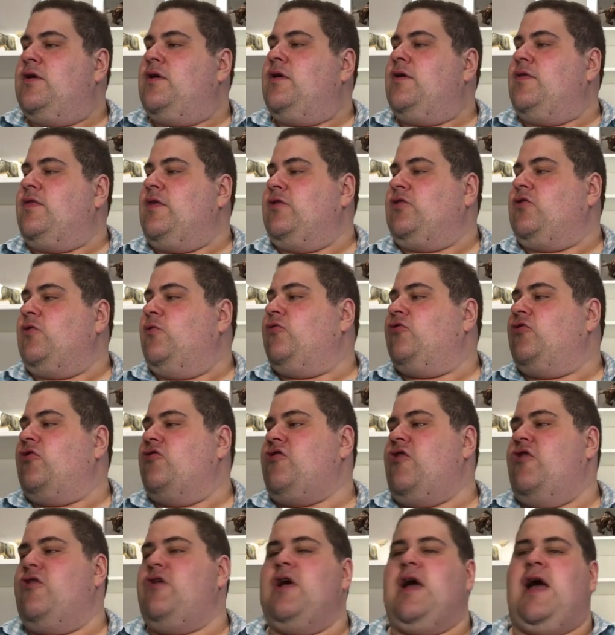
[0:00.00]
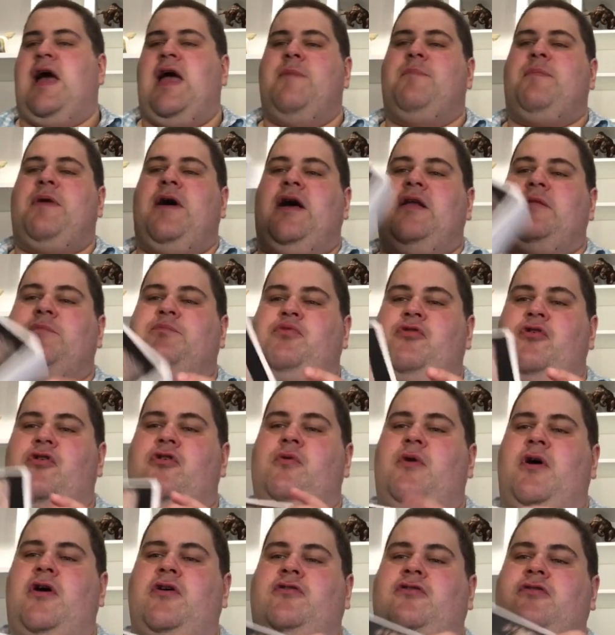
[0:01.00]
that there was a new iPad Pro
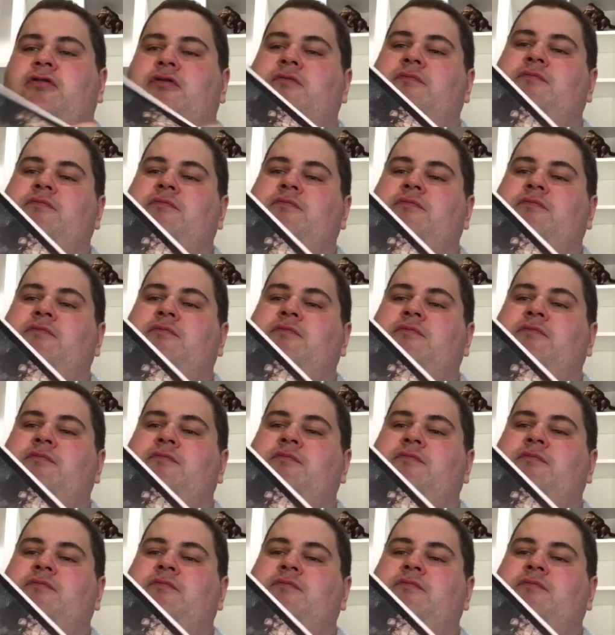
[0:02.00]
out.